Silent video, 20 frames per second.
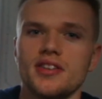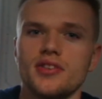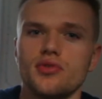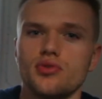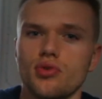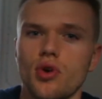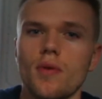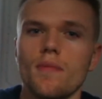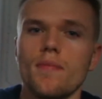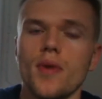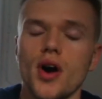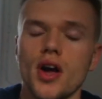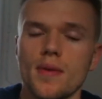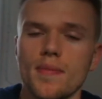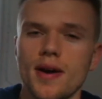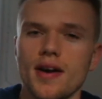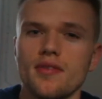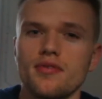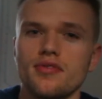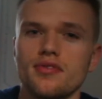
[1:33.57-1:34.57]
drop by
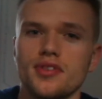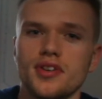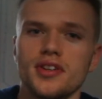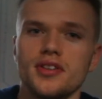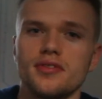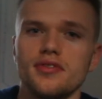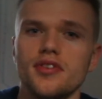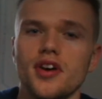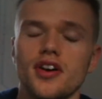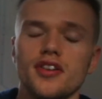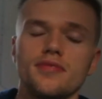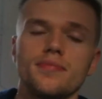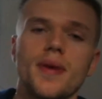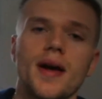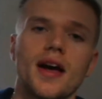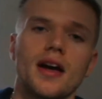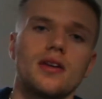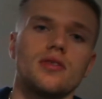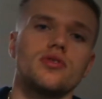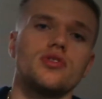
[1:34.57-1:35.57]
about 3 to 5
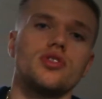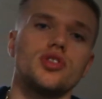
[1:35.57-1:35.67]
pounds.